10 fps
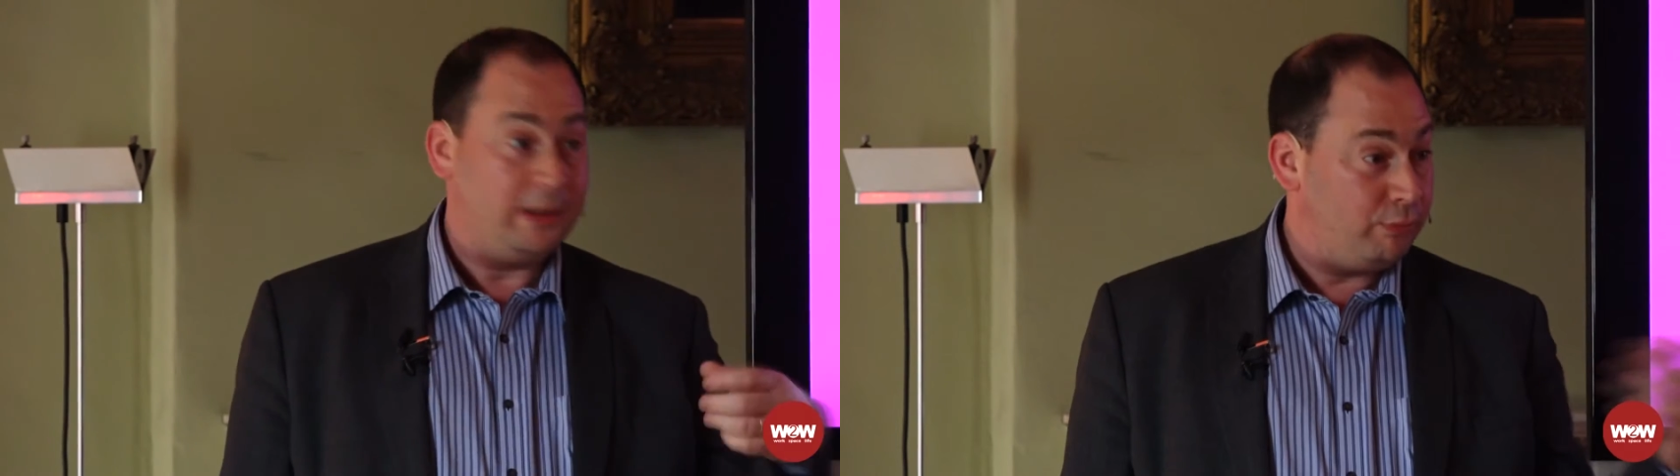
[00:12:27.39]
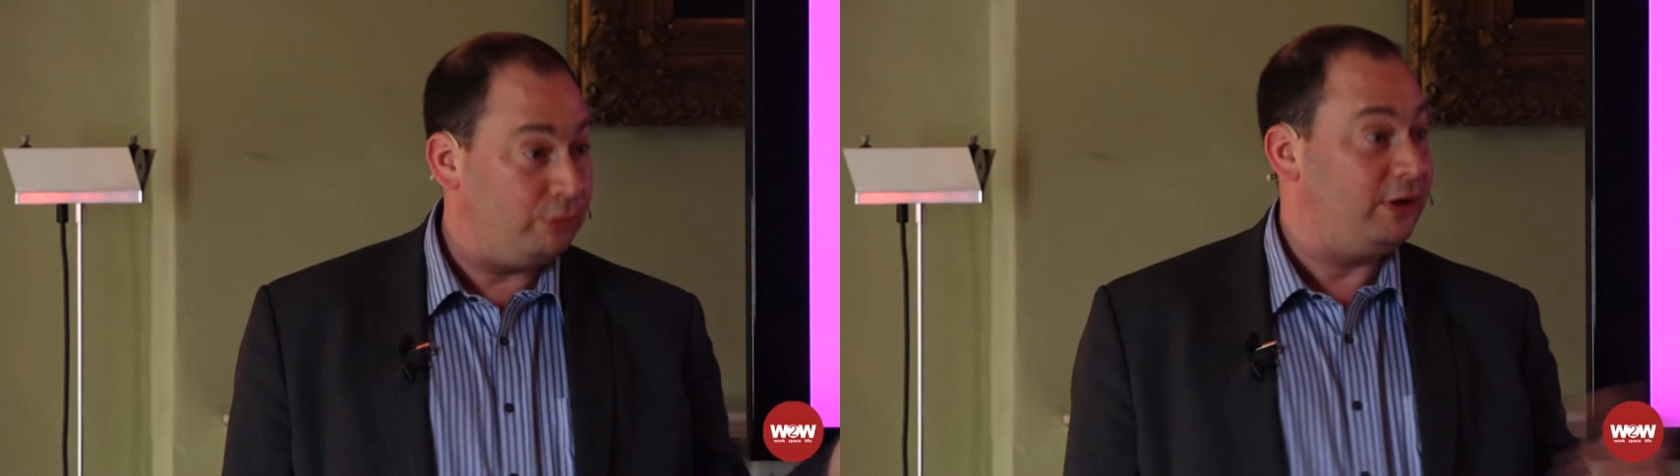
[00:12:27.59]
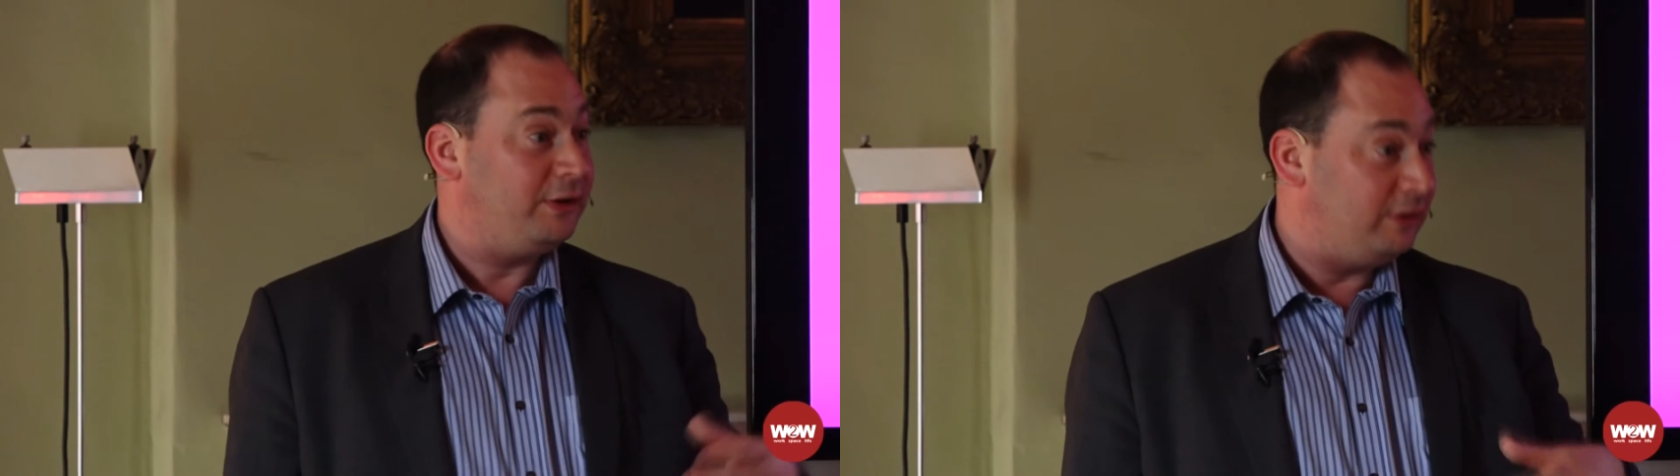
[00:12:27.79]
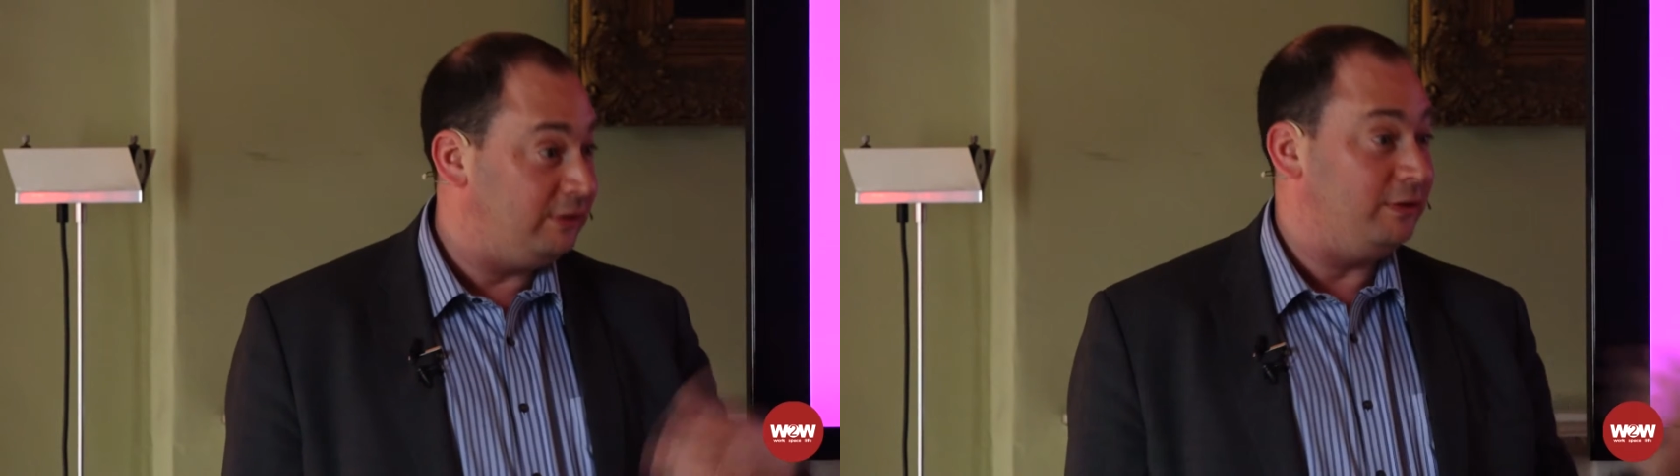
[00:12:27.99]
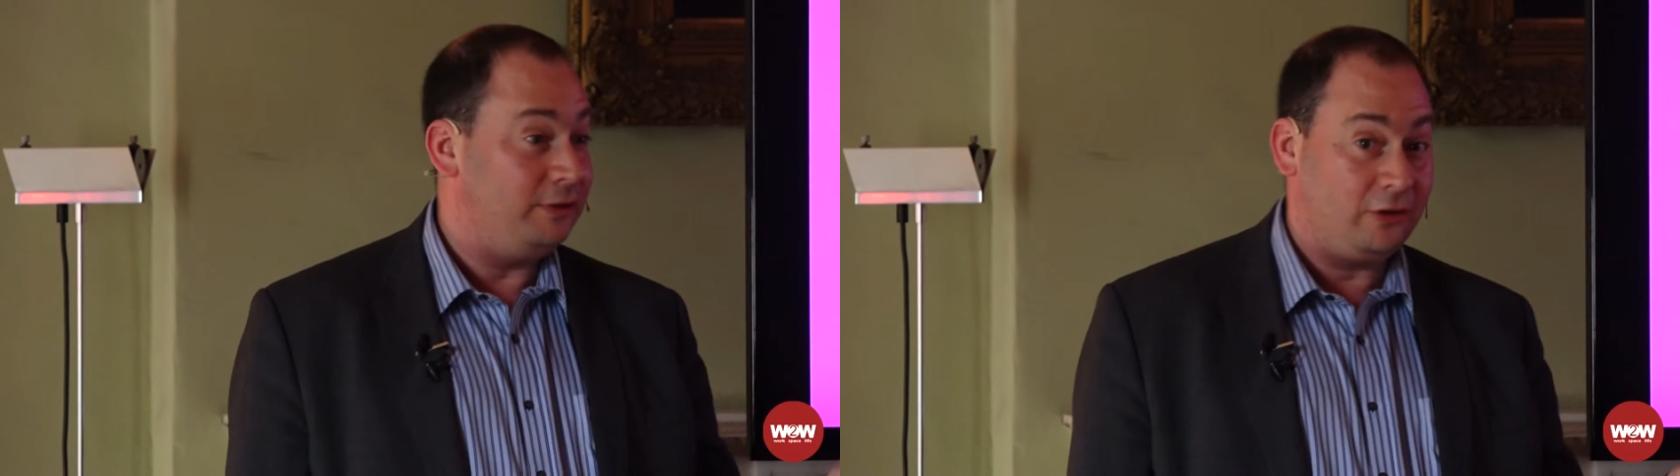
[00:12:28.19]
They brought us in
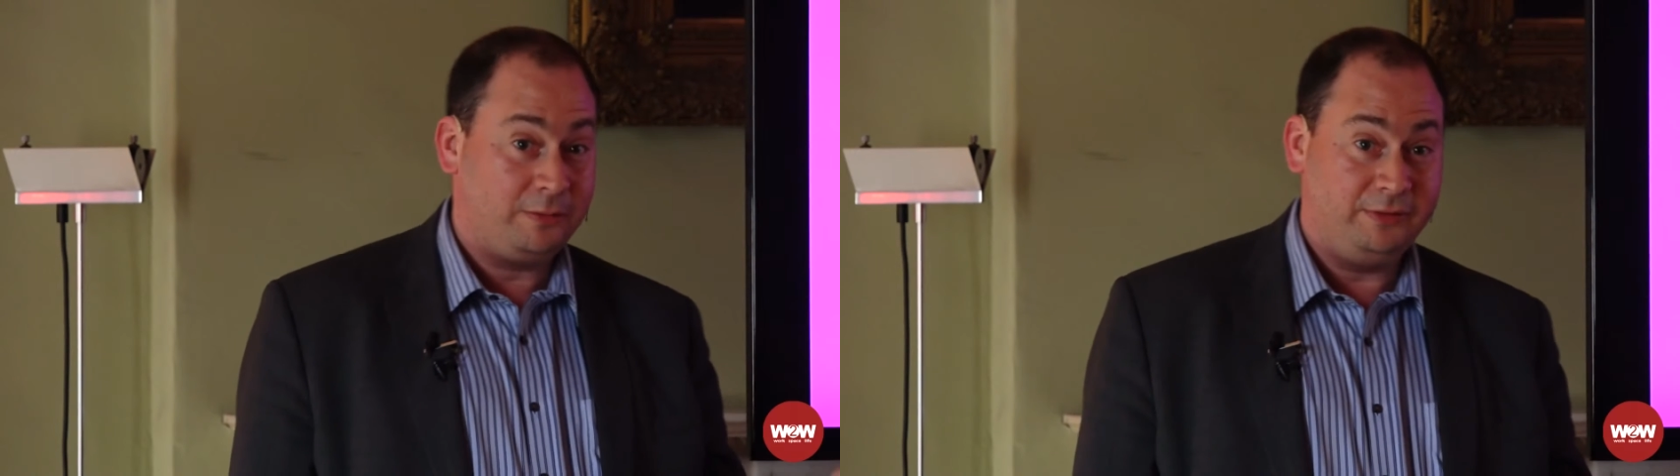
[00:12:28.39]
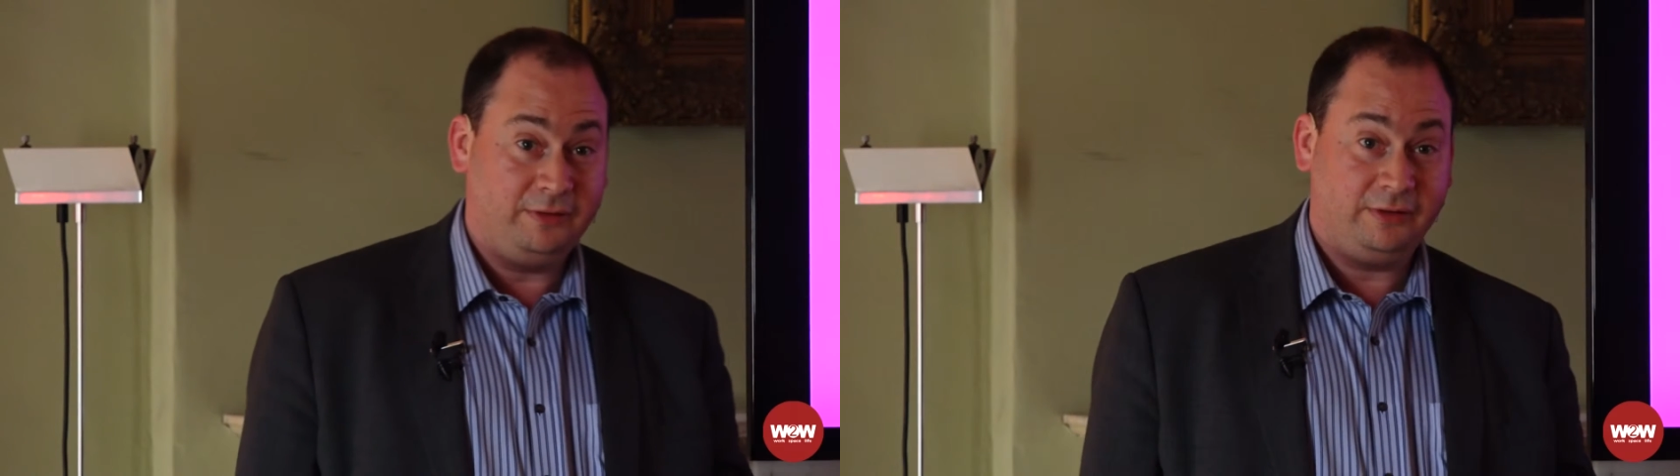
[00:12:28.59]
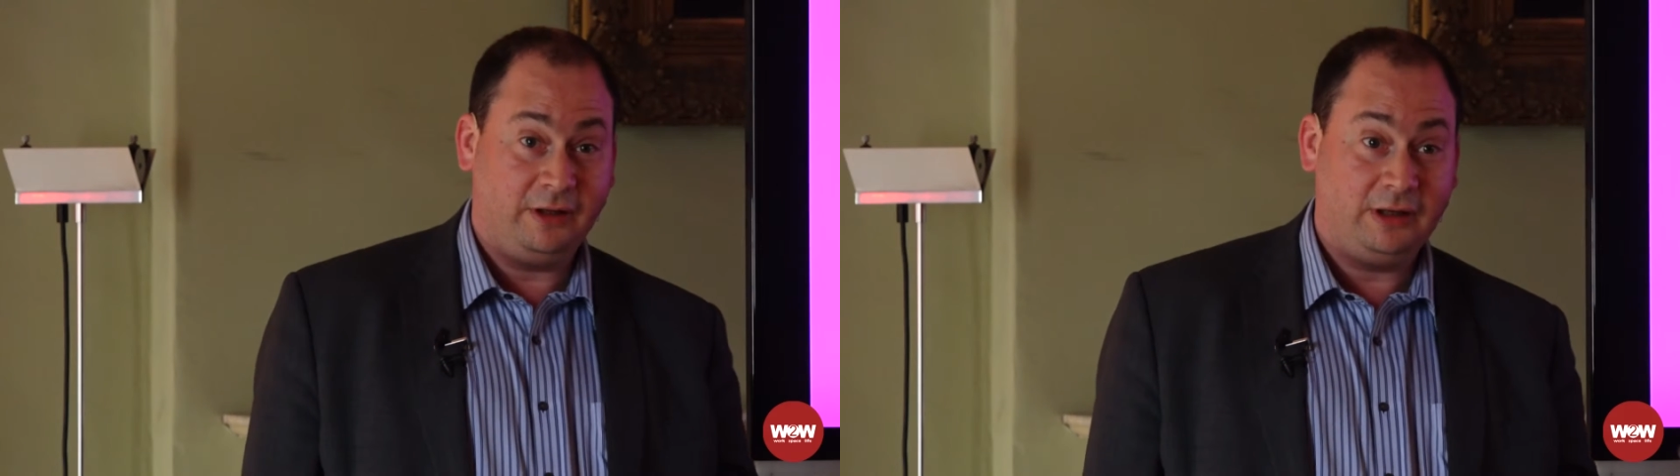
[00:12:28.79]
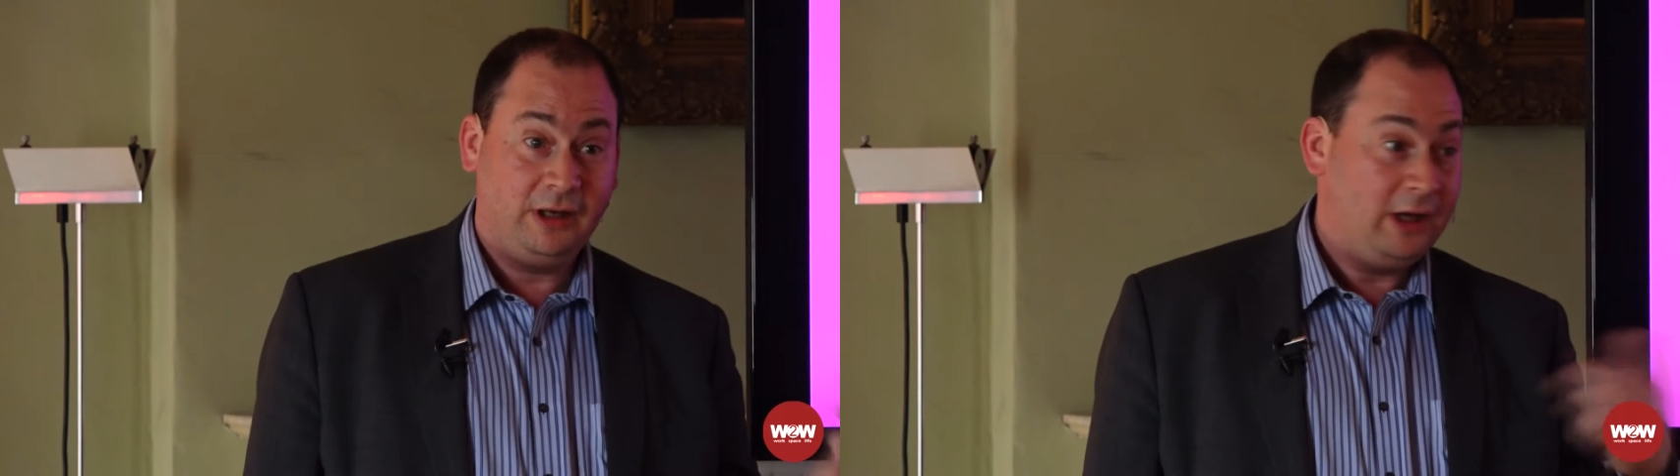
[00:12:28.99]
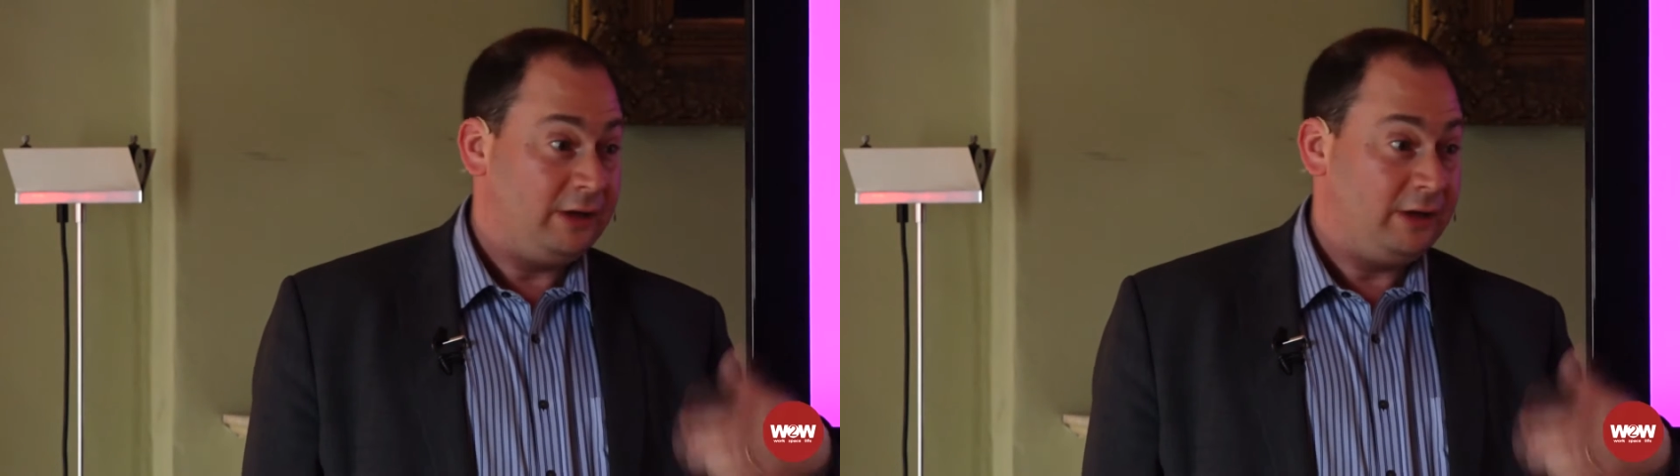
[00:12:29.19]
to do the occupancy study.